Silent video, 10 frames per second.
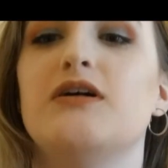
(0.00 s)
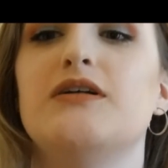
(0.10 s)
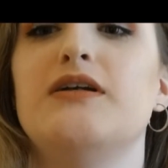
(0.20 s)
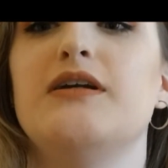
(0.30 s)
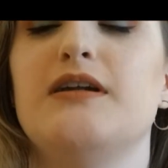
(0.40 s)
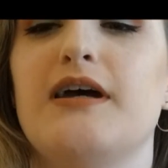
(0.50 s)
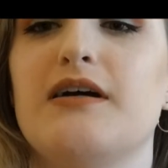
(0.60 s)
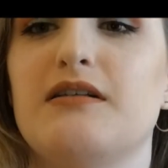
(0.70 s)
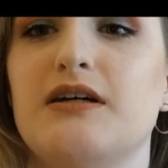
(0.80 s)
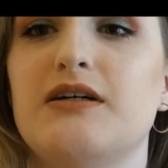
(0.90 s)
and a
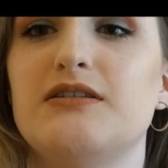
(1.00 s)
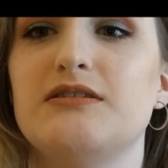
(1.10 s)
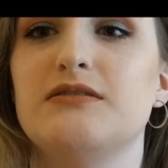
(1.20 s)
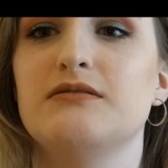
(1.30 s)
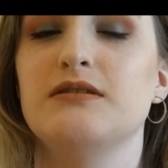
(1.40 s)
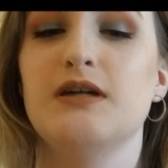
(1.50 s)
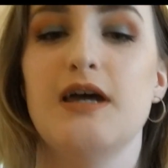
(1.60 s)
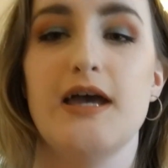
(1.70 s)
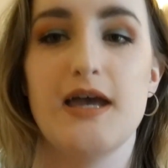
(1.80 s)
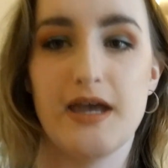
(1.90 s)
necklace,
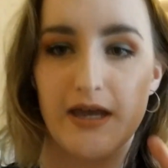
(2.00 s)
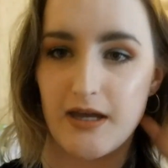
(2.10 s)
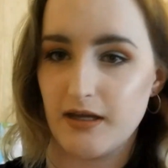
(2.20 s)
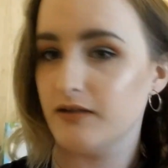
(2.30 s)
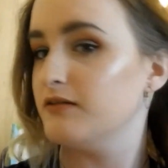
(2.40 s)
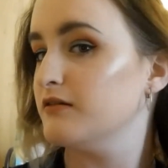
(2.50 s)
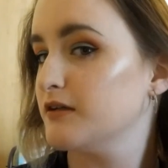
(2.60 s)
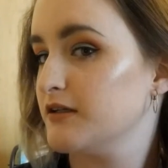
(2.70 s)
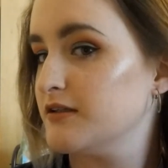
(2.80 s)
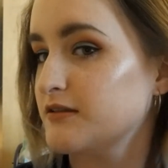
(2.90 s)
and
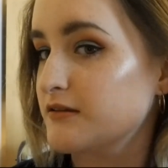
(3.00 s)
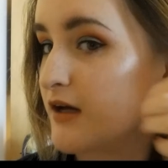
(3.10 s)
look at this.